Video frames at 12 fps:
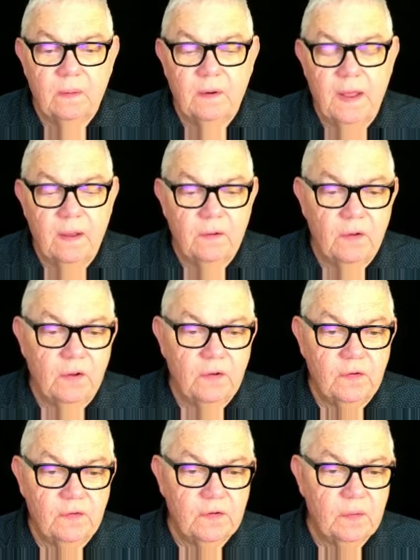Now you can
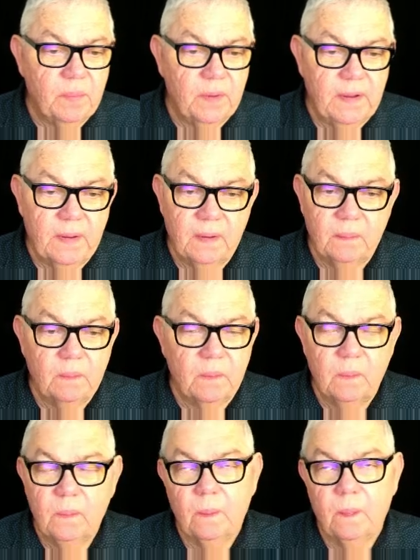just simply
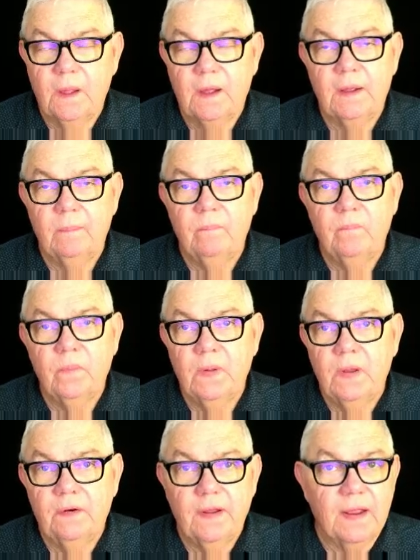
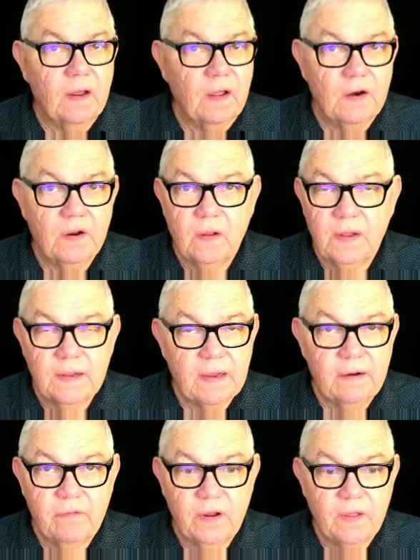download it like
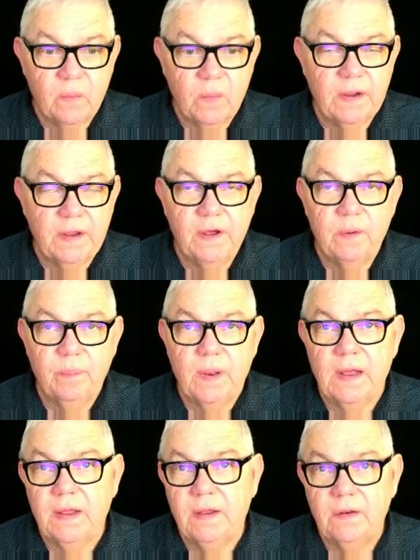every other one. Go to
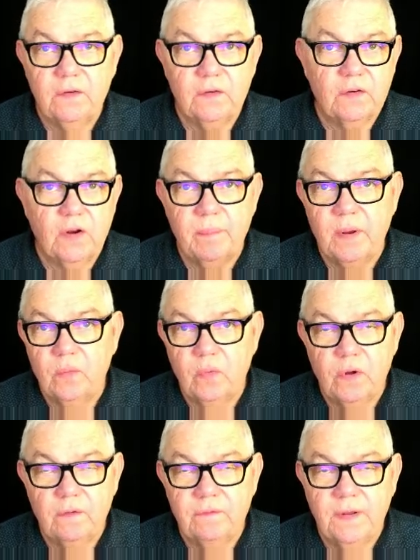plugins, type in
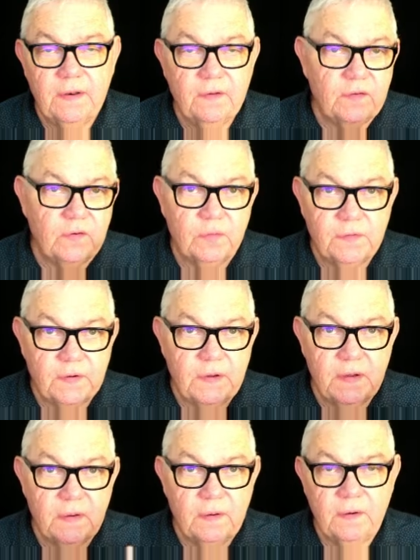Wordfence, you'll see
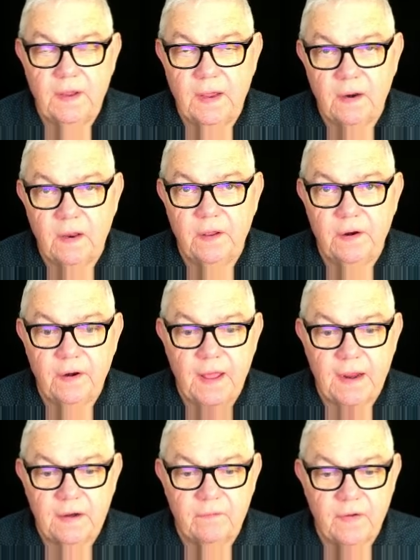it, download it,
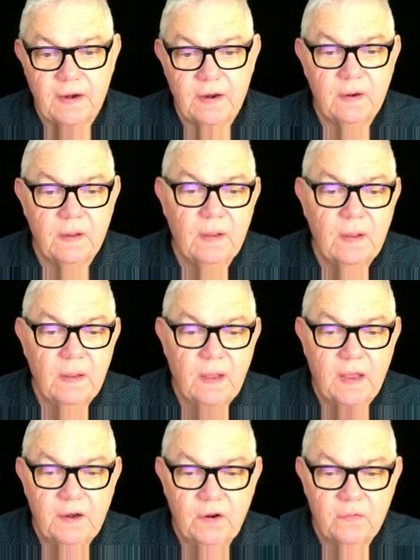activate it,
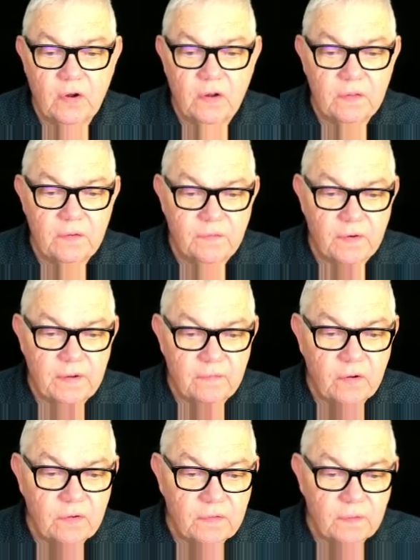and you've got the free
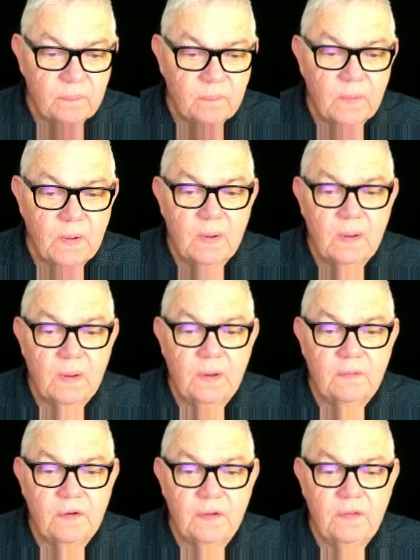version.
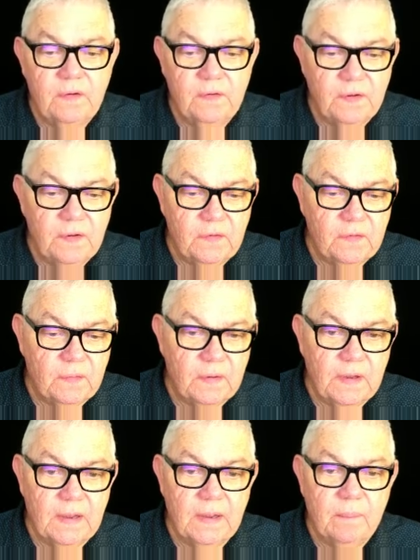So this is
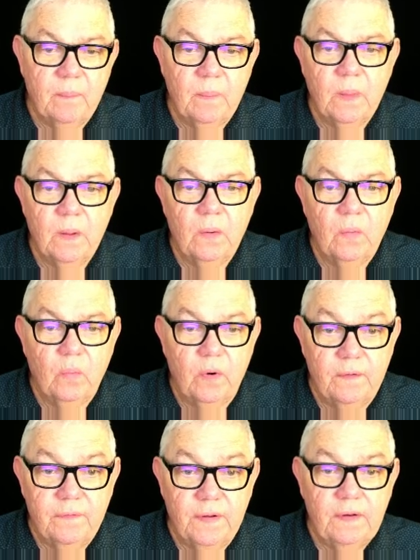
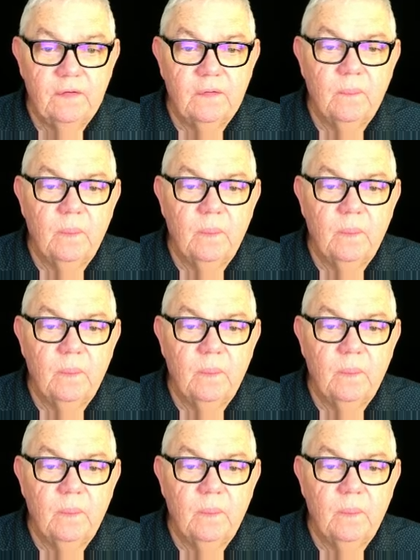Wordfence.